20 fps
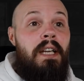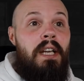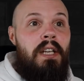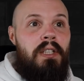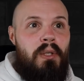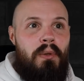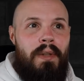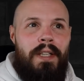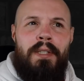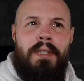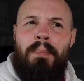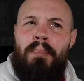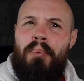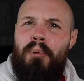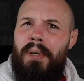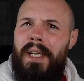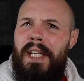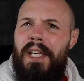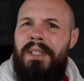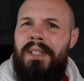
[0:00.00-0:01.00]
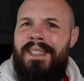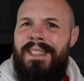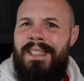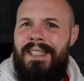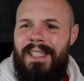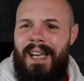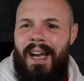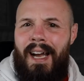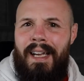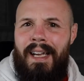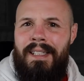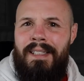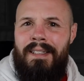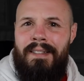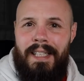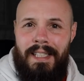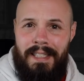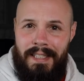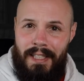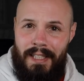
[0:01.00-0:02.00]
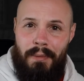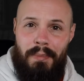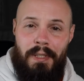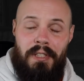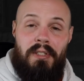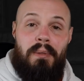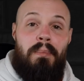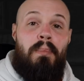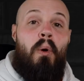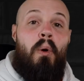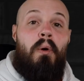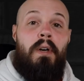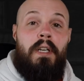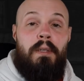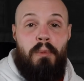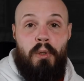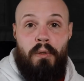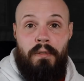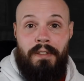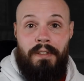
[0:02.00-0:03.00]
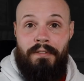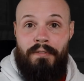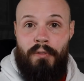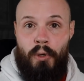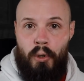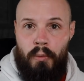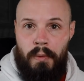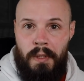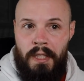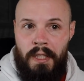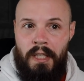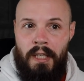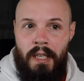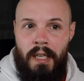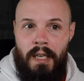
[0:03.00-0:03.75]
So that's a pretty good sign that it's going to be supported moving forward.